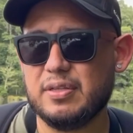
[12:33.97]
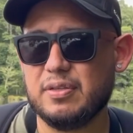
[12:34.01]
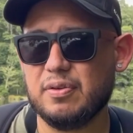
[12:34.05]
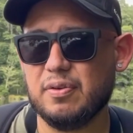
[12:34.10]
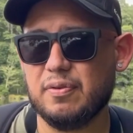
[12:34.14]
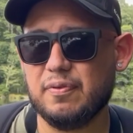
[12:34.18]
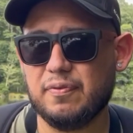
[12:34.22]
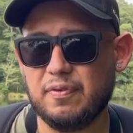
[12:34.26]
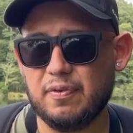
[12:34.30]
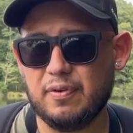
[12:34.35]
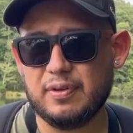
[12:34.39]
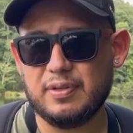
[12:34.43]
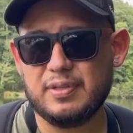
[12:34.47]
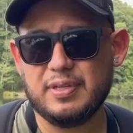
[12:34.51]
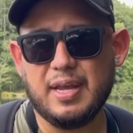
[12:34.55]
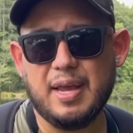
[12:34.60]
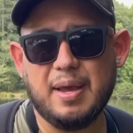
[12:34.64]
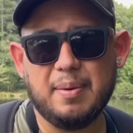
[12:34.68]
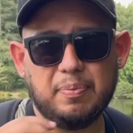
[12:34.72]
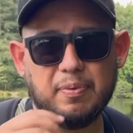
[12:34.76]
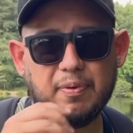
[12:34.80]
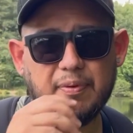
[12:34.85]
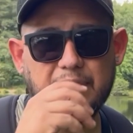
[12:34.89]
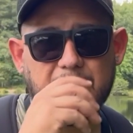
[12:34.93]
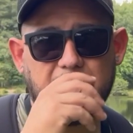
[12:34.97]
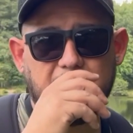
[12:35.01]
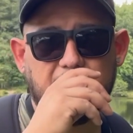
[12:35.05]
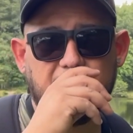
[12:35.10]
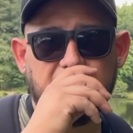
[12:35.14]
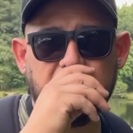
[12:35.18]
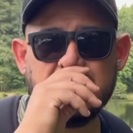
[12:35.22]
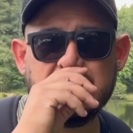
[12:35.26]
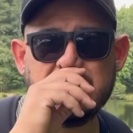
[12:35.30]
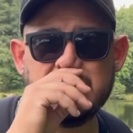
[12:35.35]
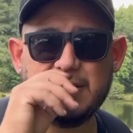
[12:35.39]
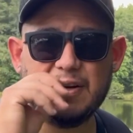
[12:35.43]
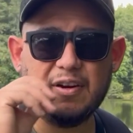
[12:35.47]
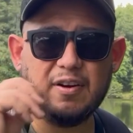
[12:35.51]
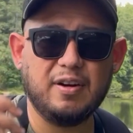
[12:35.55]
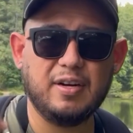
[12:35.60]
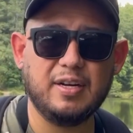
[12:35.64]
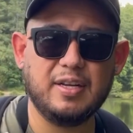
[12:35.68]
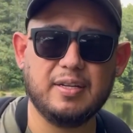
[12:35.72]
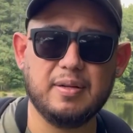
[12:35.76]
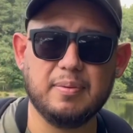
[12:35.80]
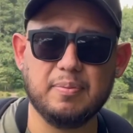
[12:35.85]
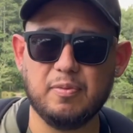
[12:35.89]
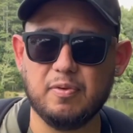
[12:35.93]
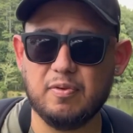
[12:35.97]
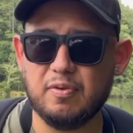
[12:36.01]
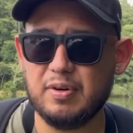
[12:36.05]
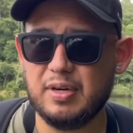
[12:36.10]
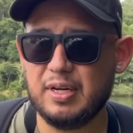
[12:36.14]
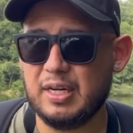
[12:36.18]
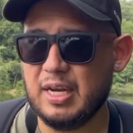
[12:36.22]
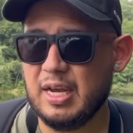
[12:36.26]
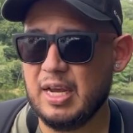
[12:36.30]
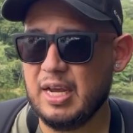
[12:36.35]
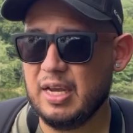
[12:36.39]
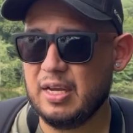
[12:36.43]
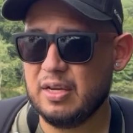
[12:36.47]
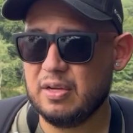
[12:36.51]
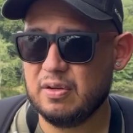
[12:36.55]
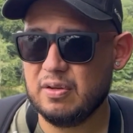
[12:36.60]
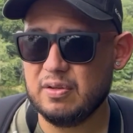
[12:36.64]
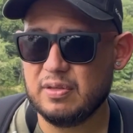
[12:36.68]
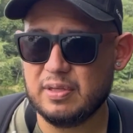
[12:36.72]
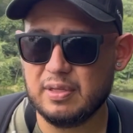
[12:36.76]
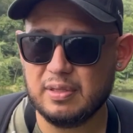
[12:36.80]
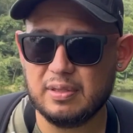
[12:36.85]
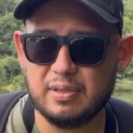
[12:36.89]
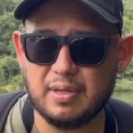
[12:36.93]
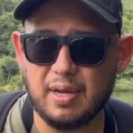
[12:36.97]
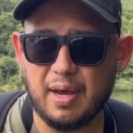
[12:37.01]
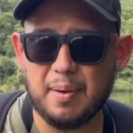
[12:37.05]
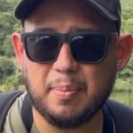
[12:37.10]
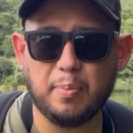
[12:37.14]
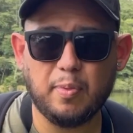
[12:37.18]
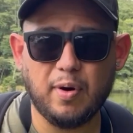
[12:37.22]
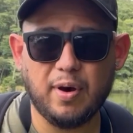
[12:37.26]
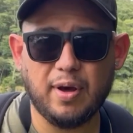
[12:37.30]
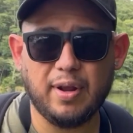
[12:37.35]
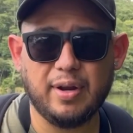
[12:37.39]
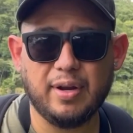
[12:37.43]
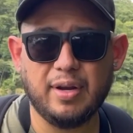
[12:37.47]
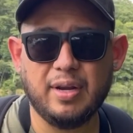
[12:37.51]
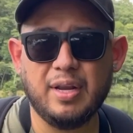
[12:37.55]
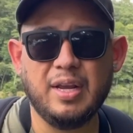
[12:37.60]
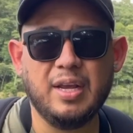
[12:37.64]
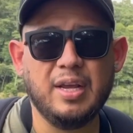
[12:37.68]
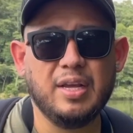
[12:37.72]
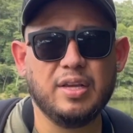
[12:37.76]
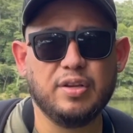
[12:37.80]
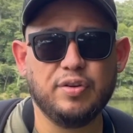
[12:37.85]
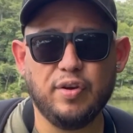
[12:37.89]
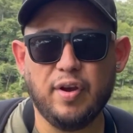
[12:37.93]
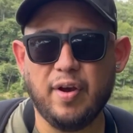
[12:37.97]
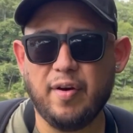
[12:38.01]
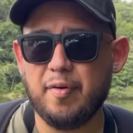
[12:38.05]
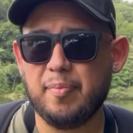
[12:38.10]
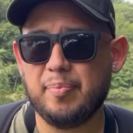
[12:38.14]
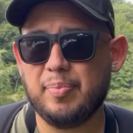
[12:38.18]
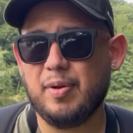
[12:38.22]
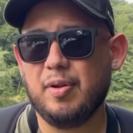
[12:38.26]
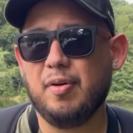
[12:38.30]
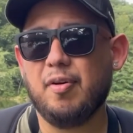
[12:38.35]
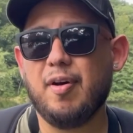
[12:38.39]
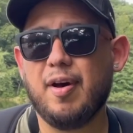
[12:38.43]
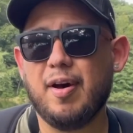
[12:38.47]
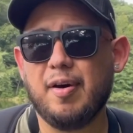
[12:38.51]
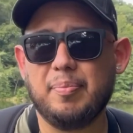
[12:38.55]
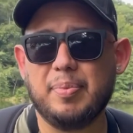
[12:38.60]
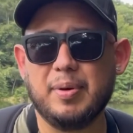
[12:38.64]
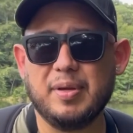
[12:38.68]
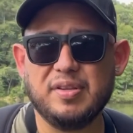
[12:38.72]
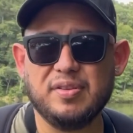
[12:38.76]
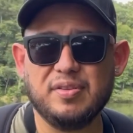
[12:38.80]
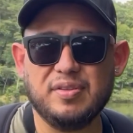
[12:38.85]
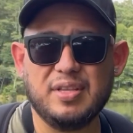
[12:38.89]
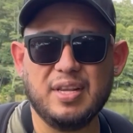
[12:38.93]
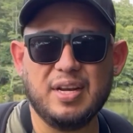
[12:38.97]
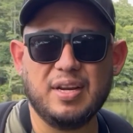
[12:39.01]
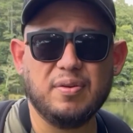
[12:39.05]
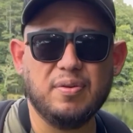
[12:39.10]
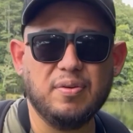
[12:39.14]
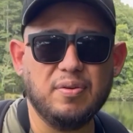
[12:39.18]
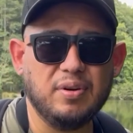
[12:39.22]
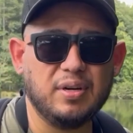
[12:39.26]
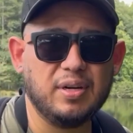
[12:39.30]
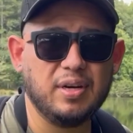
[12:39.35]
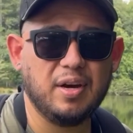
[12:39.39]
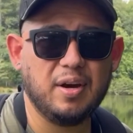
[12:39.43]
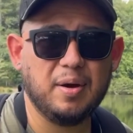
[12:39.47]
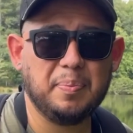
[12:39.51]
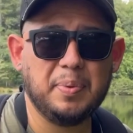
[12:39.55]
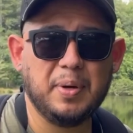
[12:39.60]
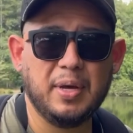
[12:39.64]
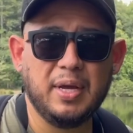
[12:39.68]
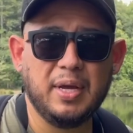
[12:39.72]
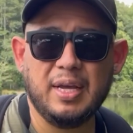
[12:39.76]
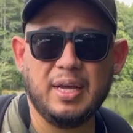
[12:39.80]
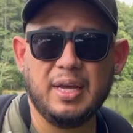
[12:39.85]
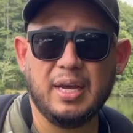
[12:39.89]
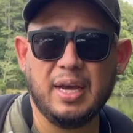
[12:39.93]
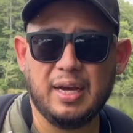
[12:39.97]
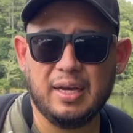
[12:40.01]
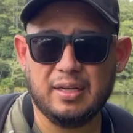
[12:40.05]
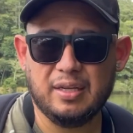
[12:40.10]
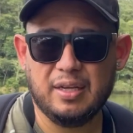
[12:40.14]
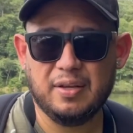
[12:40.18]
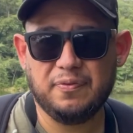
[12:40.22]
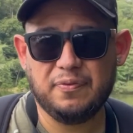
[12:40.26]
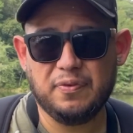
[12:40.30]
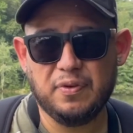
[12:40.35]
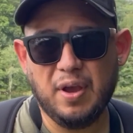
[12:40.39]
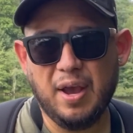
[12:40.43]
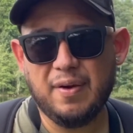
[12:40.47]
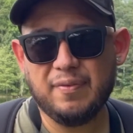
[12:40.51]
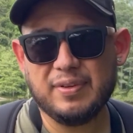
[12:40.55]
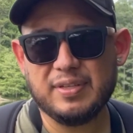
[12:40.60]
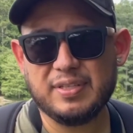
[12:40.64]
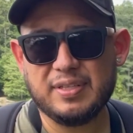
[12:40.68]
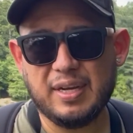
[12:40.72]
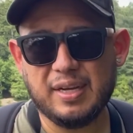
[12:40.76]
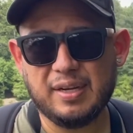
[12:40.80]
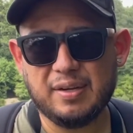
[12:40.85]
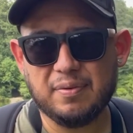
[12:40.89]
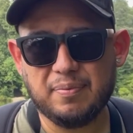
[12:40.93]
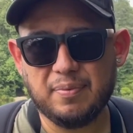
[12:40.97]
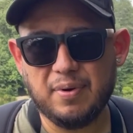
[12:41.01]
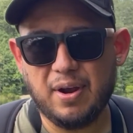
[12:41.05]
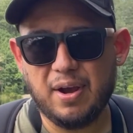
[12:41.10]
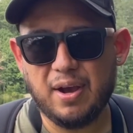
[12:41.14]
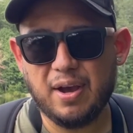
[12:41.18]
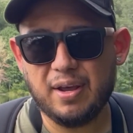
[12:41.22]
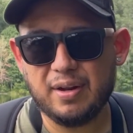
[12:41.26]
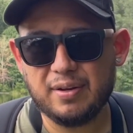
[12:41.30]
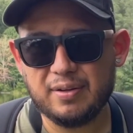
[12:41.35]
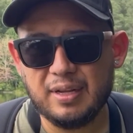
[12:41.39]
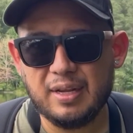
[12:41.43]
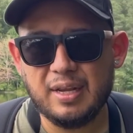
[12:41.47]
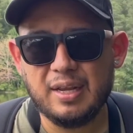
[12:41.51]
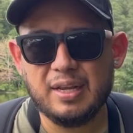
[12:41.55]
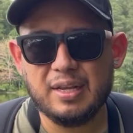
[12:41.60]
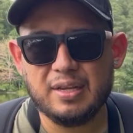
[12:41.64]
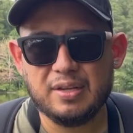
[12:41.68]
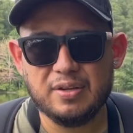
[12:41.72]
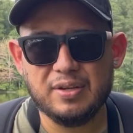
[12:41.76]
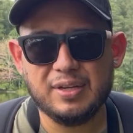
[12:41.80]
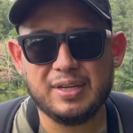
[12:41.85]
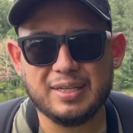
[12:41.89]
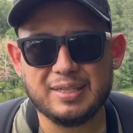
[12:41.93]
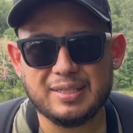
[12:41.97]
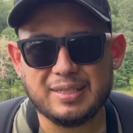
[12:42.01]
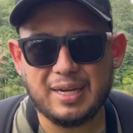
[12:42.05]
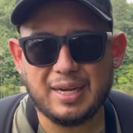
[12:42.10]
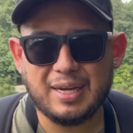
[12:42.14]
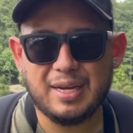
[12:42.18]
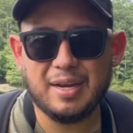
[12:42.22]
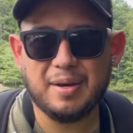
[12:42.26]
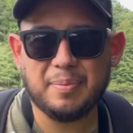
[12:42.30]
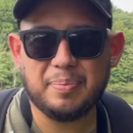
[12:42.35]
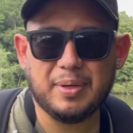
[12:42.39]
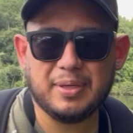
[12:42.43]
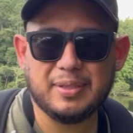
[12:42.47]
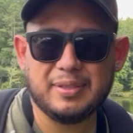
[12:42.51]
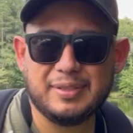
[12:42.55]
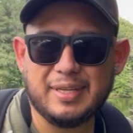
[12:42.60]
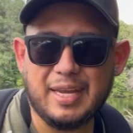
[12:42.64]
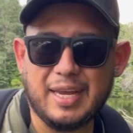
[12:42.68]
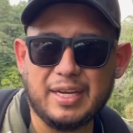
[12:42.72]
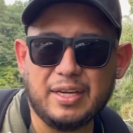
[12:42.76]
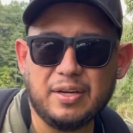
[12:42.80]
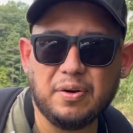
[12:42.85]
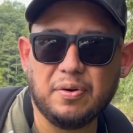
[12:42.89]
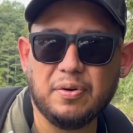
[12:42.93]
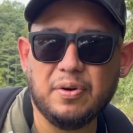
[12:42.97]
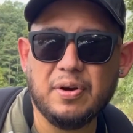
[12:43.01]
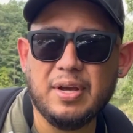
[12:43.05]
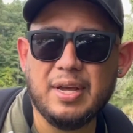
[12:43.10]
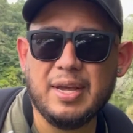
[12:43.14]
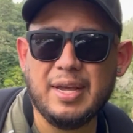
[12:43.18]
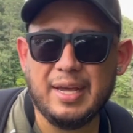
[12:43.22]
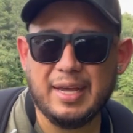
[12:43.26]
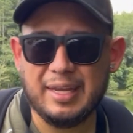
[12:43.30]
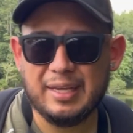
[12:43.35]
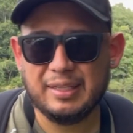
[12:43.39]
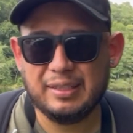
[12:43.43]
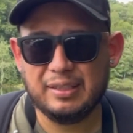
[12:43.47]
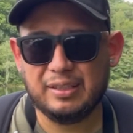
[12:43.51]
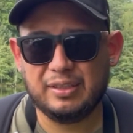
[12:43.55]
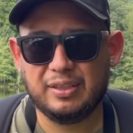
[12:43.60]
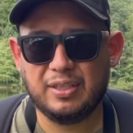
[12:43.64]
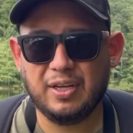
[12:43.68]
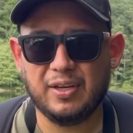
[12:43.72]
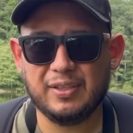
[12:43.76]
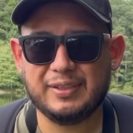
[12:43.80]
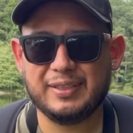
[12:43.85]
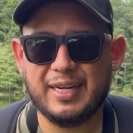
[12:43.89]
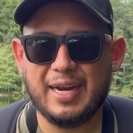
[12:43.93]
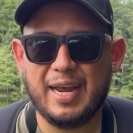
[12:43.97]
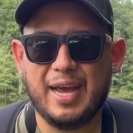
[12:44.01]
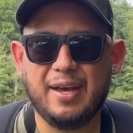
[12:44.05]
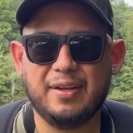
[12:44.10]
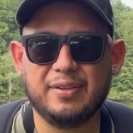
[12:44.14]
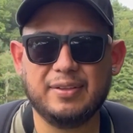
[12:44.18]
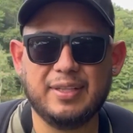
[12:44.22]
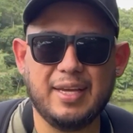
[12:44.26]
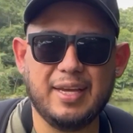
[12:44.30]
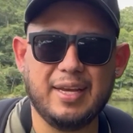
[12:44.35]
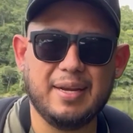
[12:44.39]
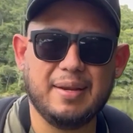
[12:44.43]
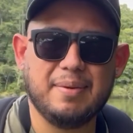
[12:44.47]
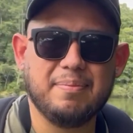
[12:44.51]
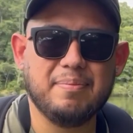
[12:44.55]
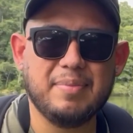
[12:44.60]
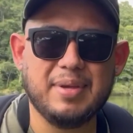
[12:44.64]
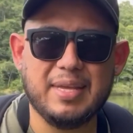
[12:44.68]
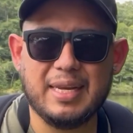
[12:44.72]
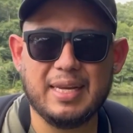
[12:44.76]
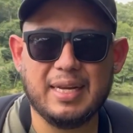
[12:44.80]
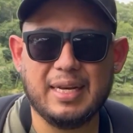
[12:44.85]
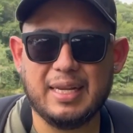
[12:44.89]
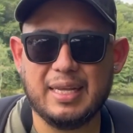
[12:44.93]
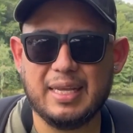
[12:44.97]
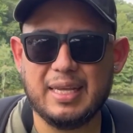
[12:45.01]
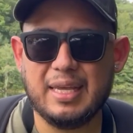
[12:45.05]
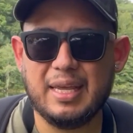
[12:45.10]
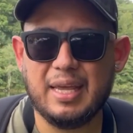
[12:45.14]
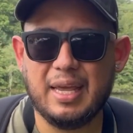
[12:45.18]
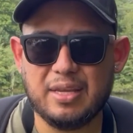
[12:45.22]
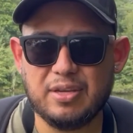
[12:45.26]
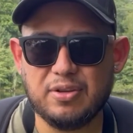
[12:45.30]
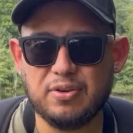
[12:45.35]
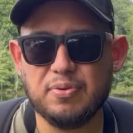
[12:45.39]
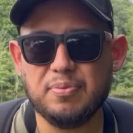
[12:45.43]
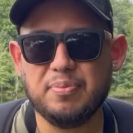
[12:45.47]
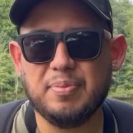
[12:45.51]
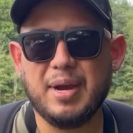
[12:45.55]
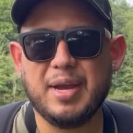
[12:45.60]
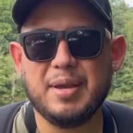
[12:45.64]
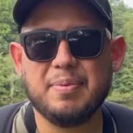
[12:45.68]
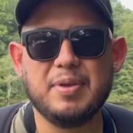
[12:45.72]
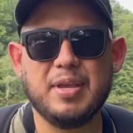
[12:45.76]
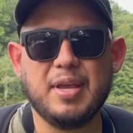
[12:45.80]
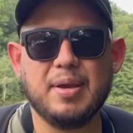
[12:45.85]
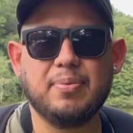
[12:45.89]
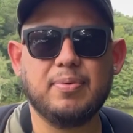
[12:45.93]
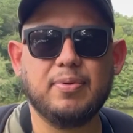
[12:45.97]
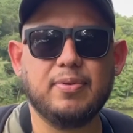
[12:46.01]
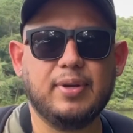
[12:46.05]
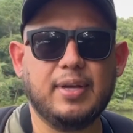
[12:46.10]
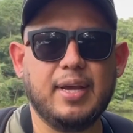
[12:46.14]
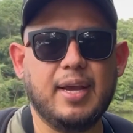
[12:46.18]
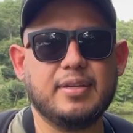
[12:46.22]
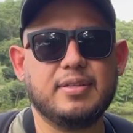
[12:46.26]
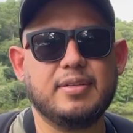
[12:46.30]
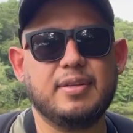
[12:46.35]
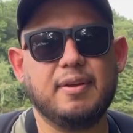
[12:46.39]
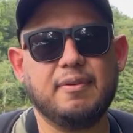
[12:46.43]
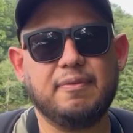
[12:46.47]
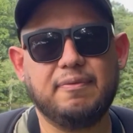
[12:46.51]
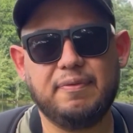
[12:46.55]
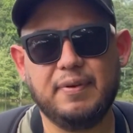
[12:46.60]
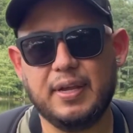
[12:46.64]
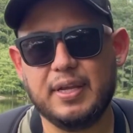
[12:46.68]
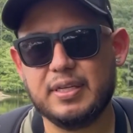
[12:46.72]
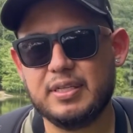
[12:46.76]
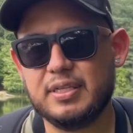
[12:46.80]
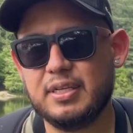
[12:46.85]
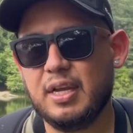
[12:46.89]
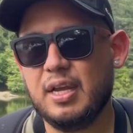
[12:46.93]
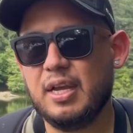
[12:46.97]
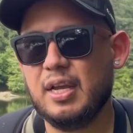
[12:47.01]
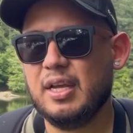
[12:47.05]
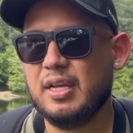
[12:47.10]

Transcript: So for example, if you're fishing early in the morning using top water, you have a blowout but you didn't hook up, if you have a second rod, you can tie up a Senko and toss it out there immediately and you might be able to catch that fish.